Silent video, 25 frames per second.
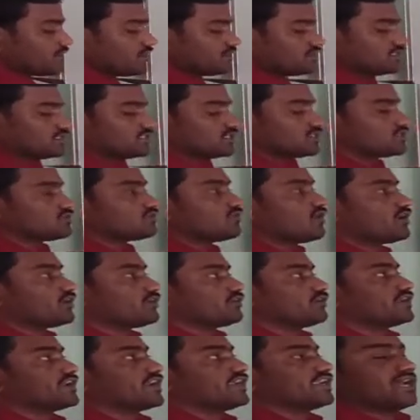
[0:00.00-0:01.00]
This is what
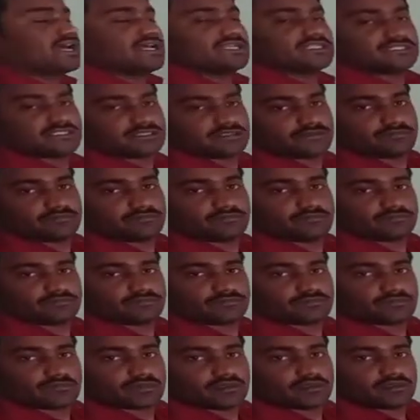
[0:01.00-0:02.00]
we will get answer.
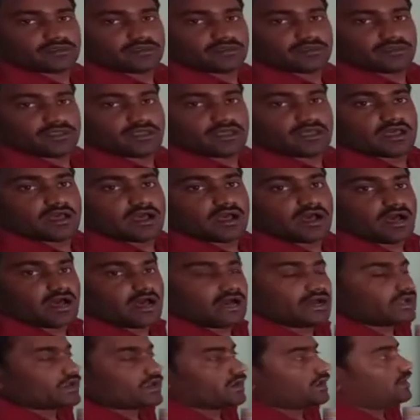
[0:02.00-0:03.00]

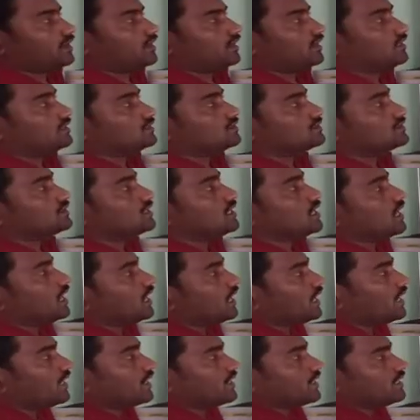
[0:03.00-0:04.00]
Or
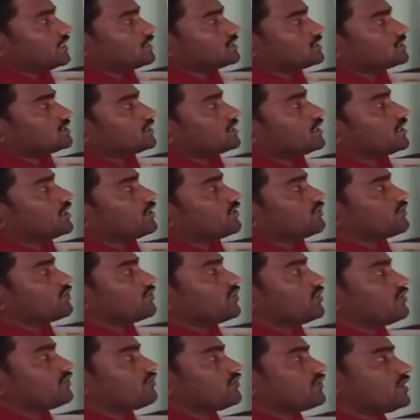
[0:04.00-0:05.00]
else, if
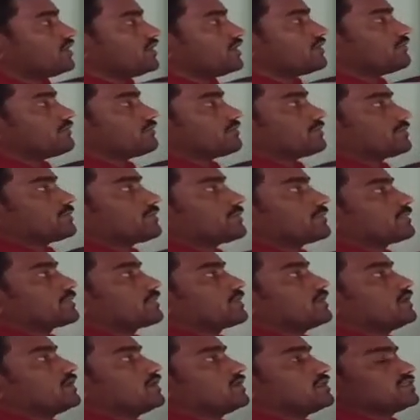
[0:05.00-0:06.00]
you are
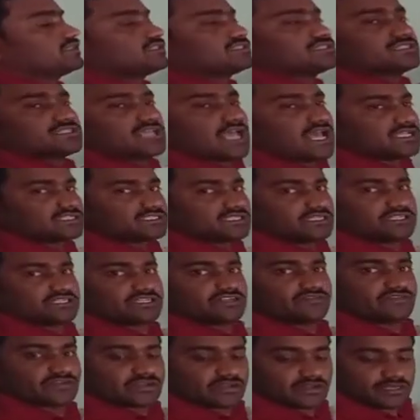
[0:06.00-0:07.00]
feeling this is as a
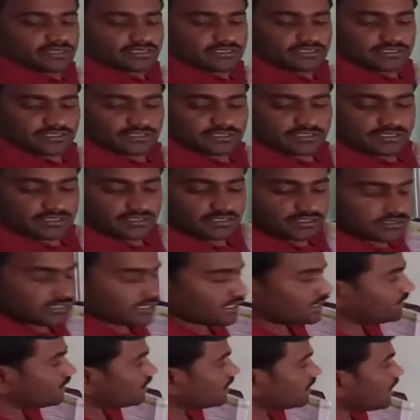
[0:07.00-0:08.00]
difficult,
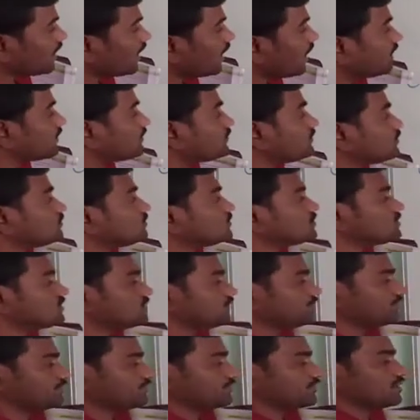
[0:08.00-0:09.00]
then I
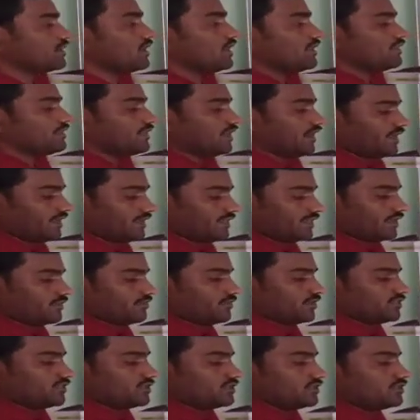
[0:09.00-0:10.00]
use the another
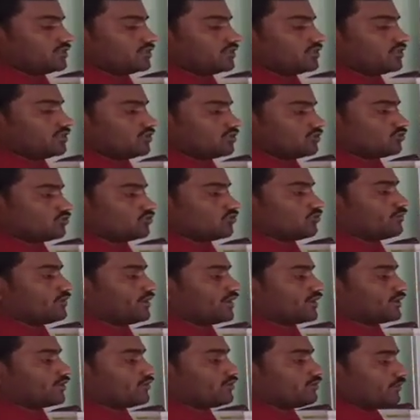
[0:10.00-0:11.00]
method to
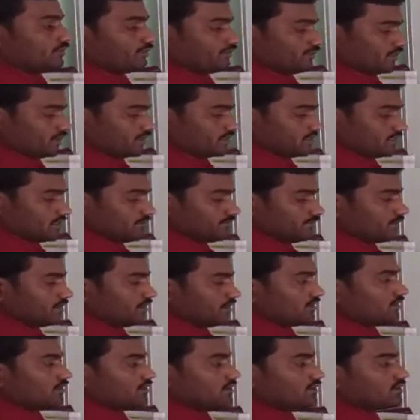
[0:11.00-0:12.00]
make you
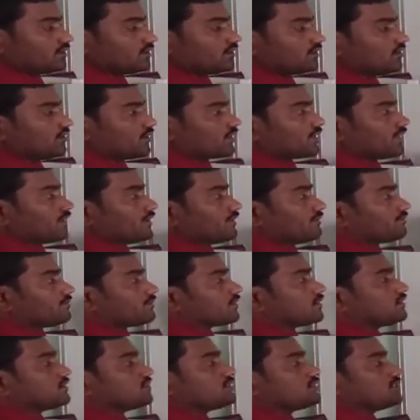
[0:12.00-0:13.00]
simple.
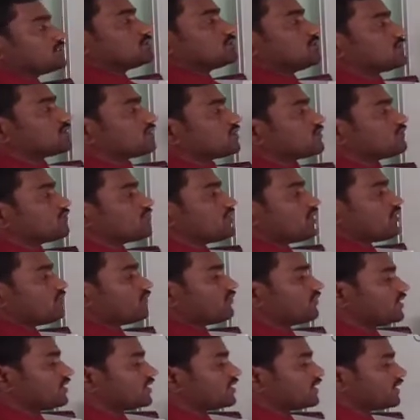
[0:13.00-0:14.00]
Okay, method, if you are
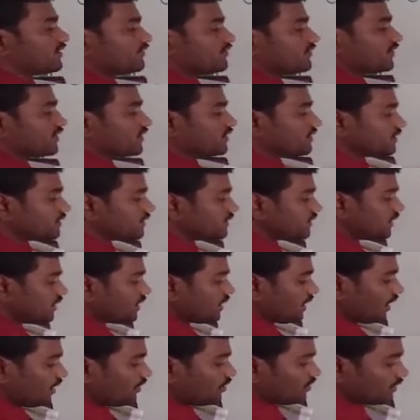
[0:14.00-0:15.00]
feeling
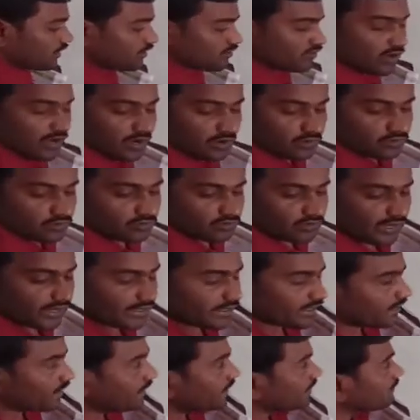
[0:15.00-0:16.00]
difficulty, I will tell you how to
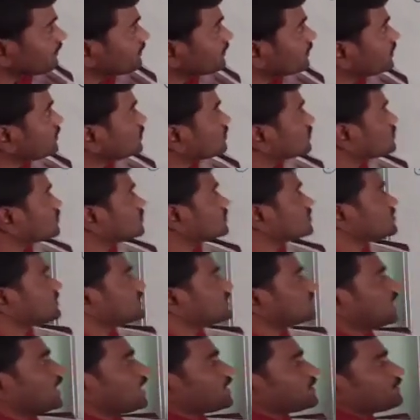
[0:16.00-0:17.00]
write again. So
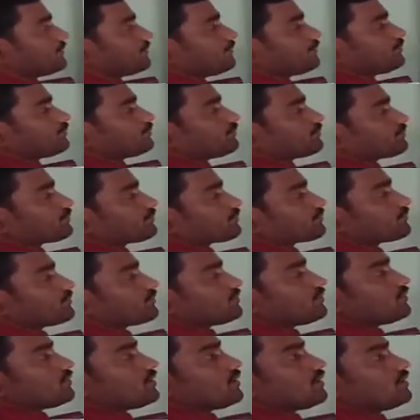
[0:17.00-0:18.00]
see that
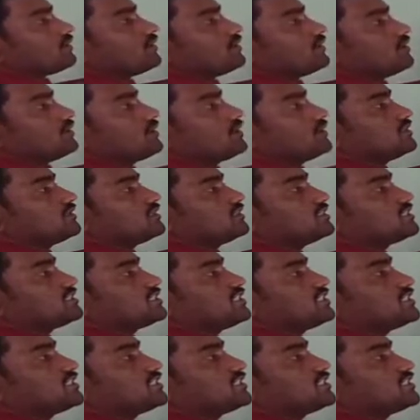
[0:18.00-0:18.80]
this